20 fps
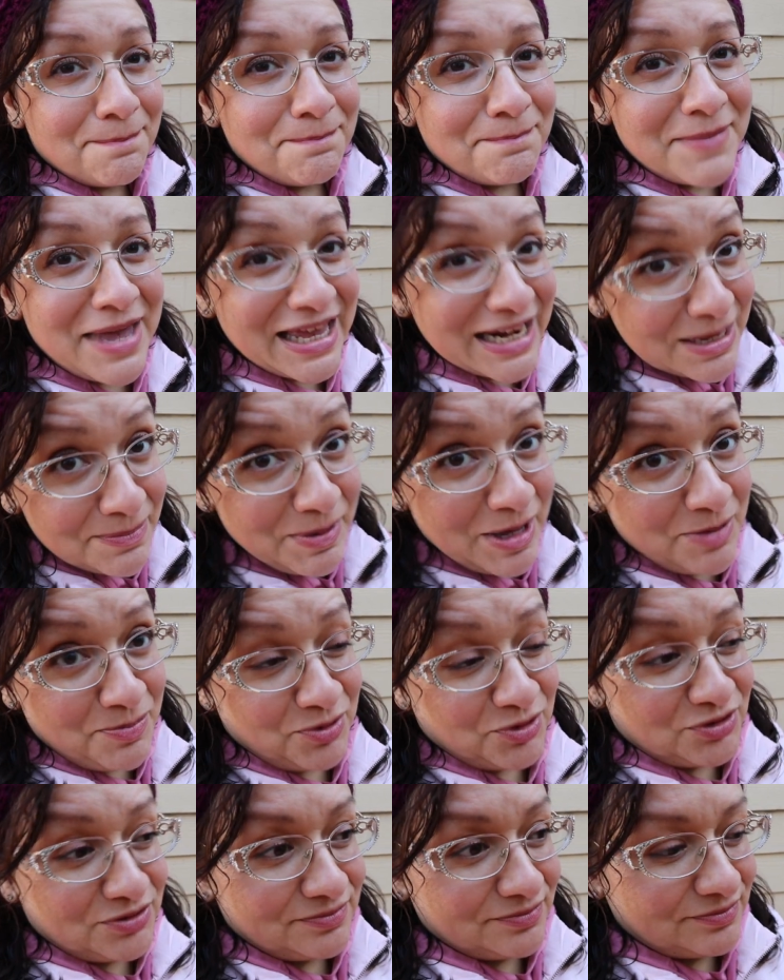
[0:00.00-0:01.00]
Many
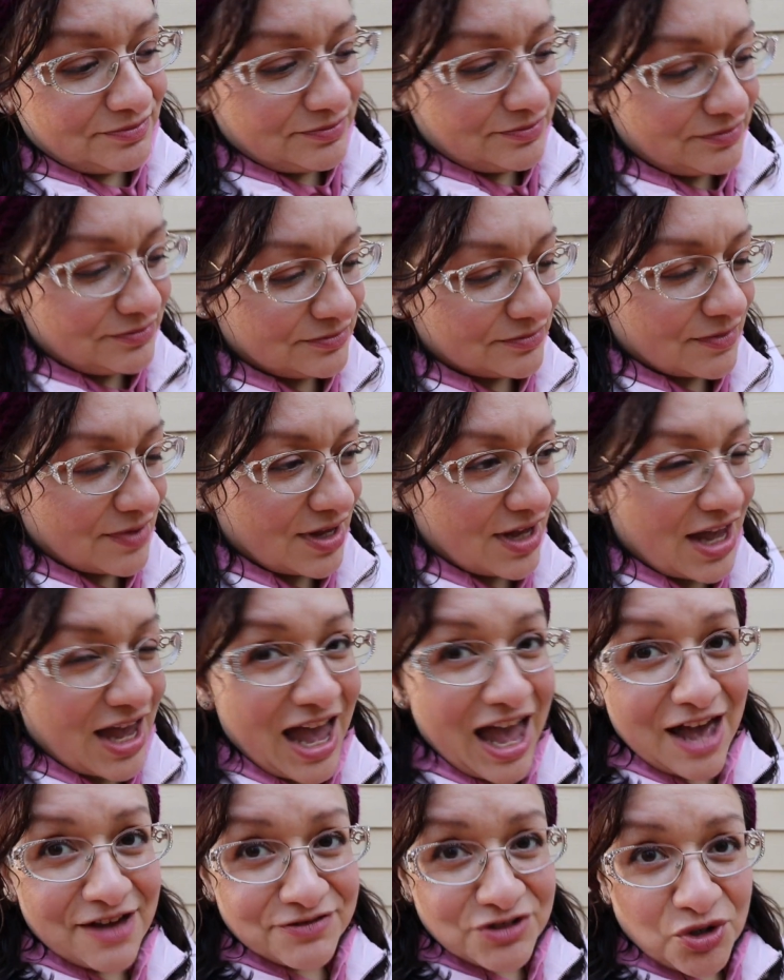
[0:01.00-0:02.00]
people
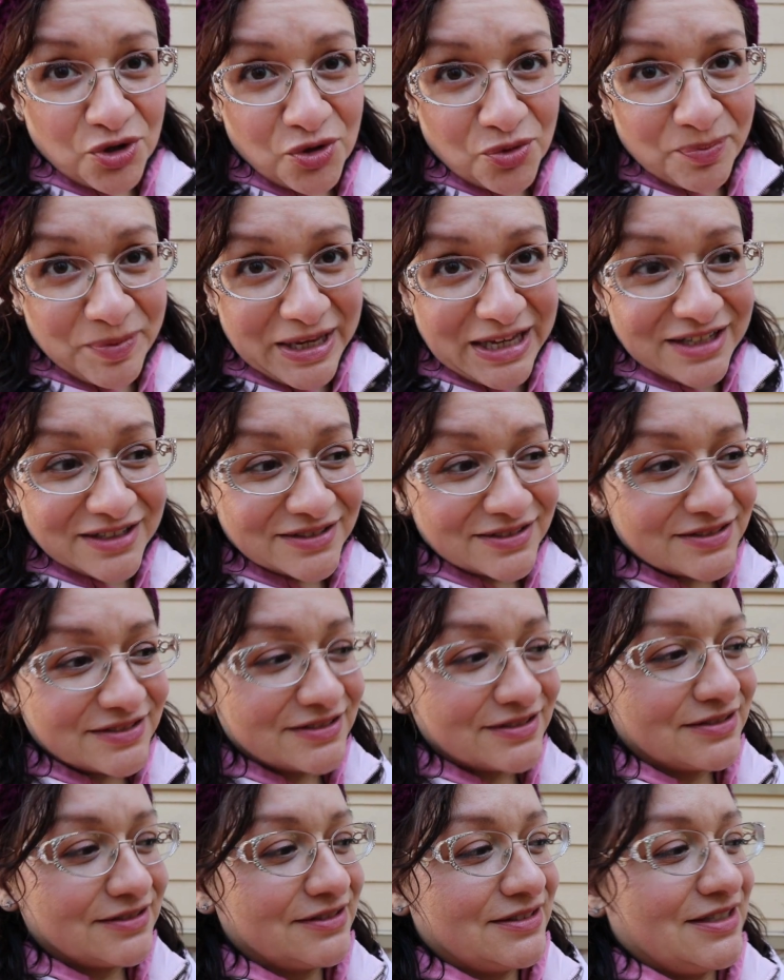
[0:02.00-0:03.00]
have told me,
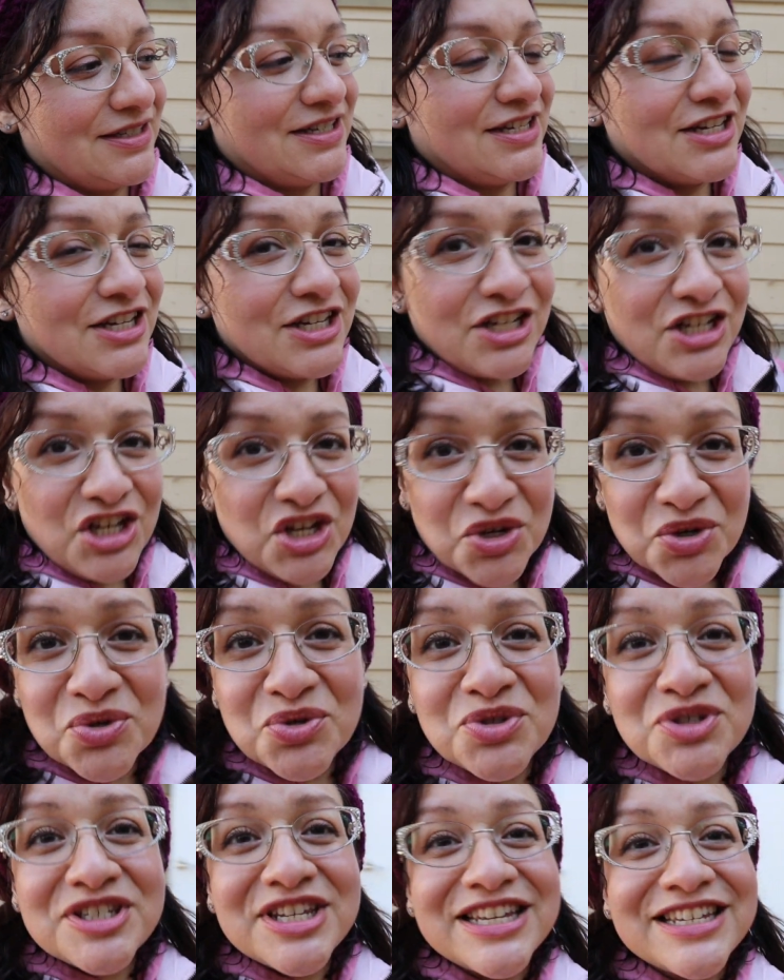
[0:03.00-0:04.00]

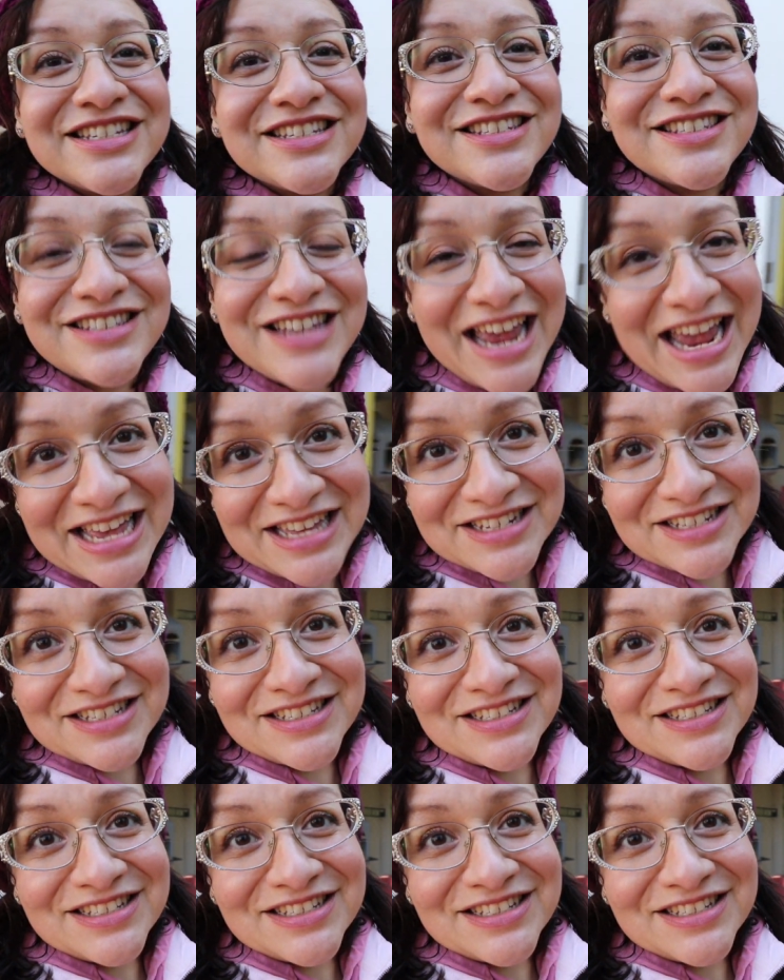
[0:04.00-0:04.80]
use sand.